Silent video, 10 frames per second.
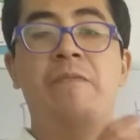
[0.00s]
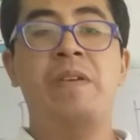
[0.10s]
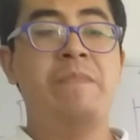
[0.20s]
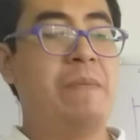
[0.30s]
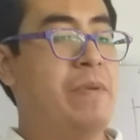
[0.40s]

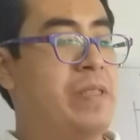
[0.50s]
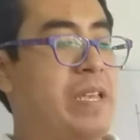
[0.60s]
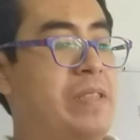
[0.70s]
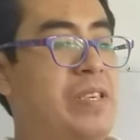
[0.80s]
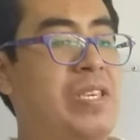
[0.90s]
Remember
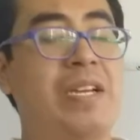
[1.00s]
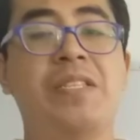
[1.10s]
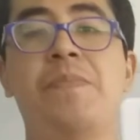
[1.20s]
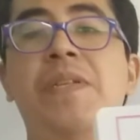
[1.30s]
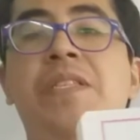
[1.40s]
that this
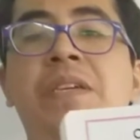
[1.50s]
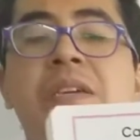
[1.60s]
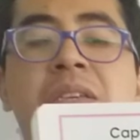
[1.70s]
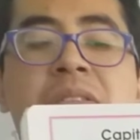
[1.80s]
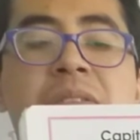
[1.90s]

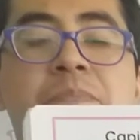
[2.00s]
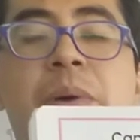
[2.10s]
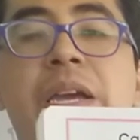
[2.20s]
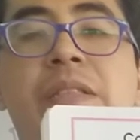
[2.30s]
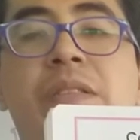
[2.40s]
activity is
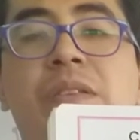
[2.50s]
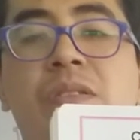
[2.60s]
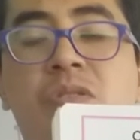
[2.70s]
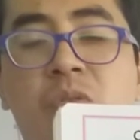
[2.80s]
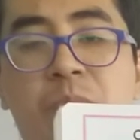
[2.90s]
divided
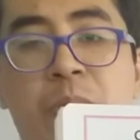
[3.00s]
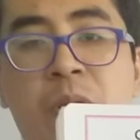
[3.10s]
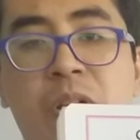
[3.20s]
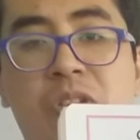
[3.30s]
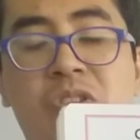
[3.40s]
in two
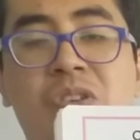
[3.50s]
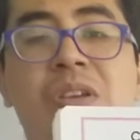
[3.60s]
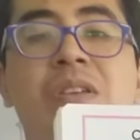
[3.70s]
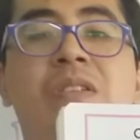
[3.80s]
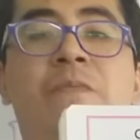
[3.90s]
parts.
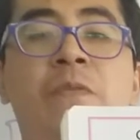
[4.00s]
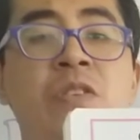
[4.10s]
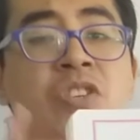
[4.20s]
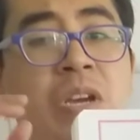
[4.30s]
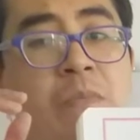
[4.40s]
The
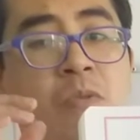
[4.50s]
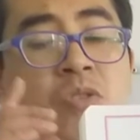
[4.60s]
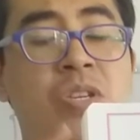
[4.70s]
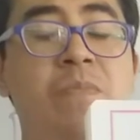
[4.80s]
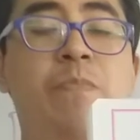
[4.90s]
first and
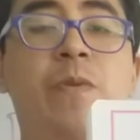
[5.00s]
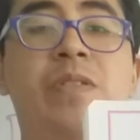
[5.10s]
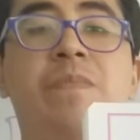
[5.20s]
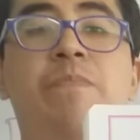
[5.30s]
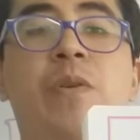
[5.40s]
most
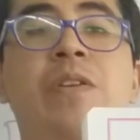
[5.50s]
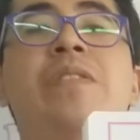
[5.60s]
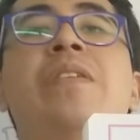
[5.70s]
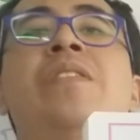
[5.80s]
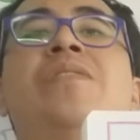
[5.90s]
important
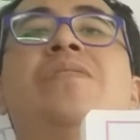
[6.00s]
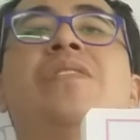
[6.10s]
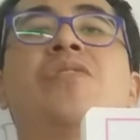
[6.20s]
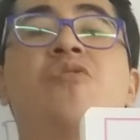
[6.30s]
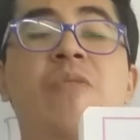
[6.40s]
part is
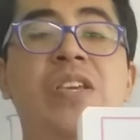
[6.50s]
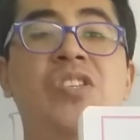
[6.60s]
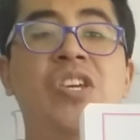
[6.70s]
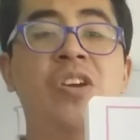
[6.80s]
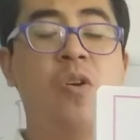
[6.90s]
the
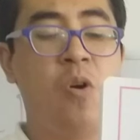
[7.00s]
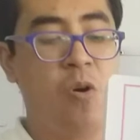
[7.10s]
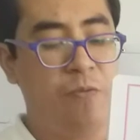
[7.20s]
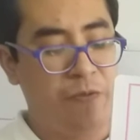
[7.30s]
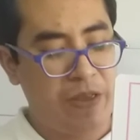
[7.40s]
tracing
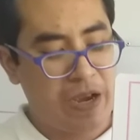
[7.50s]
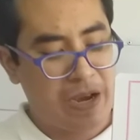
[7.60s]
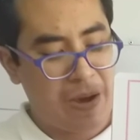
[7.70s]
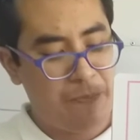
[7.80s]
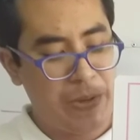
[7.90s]
of the
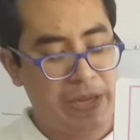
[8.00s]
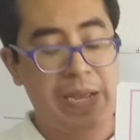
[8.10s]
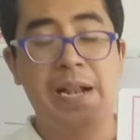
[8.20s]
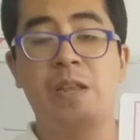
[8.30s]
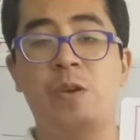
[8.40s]

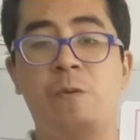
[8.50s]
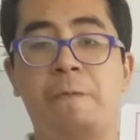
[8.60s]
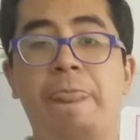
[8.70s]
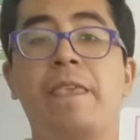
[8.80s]
capital U.